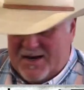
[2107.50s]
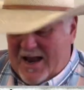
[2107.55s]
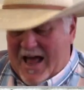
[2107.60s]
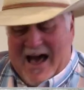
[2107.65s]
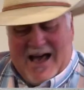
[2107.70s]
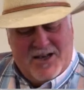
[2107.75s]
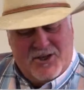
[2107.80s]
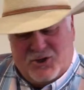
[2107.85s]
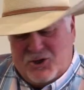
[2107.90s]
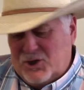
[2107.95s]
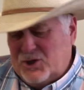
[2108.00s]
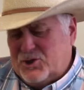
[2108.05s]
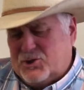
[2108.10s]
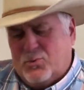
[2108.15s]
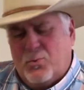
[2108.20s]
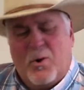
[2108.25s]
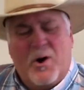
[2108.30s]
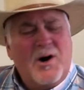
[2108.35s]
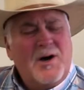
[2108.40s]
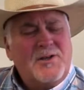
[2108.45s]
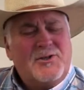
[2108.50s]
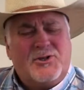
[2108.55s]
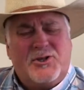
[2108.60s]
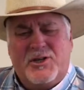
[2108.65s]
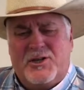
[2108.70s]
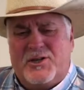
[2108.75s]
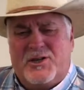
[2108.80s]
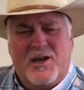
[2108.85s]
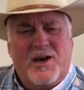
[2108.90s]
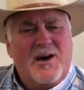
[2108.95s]
not just what you
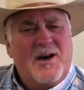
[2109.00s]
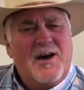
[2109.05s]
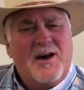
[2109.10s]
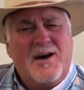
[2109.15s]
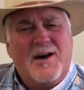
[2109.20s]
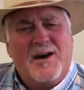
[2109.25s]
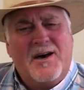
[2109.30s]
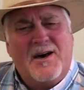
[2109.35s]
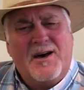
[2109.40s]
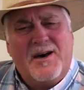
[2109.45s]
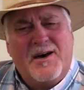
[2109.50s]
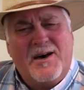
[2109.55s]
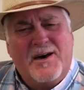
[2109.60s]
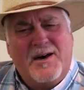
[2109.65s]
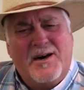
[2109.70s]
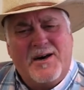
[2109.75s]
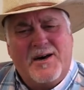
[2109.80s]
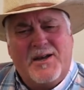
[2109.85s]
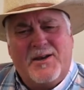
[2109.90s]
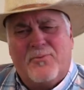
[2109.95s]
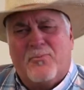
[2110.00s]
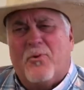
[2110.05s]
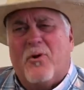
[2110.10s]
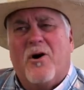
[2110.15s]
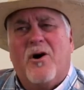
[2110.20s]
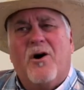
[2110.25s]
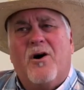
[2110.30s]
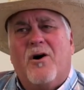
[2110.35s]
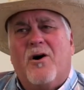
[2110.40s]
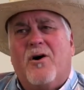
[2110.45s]
done
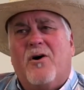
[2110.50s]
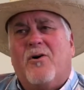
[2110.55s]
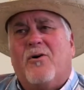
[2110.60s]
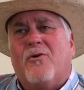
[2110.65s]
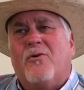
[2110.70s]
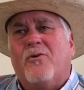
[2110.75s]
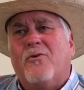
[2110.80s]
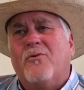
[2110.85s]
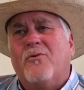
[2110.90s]
wrong.